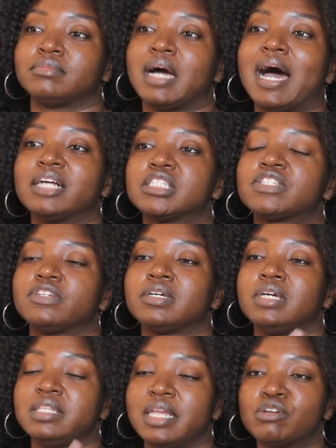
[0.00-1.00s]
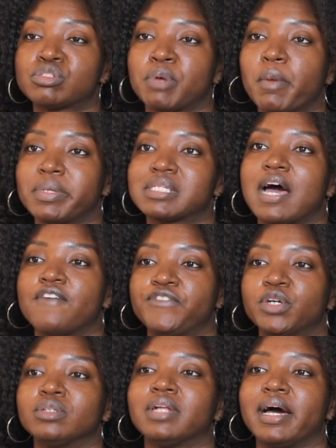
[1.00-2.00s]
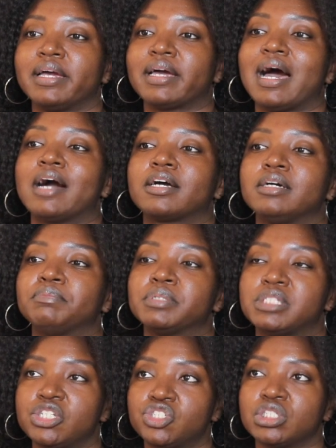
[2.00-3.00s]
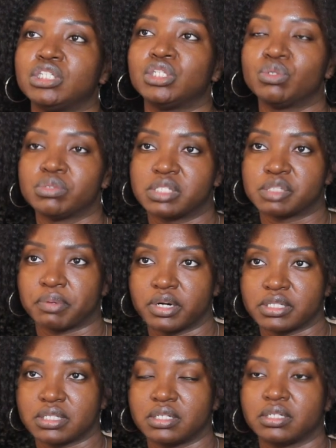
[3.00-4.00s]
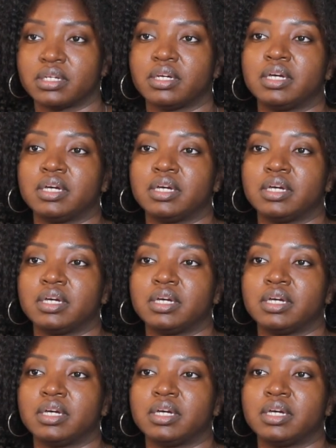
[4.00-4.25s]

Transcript: I just in those moments I felt like I could potentially lose this person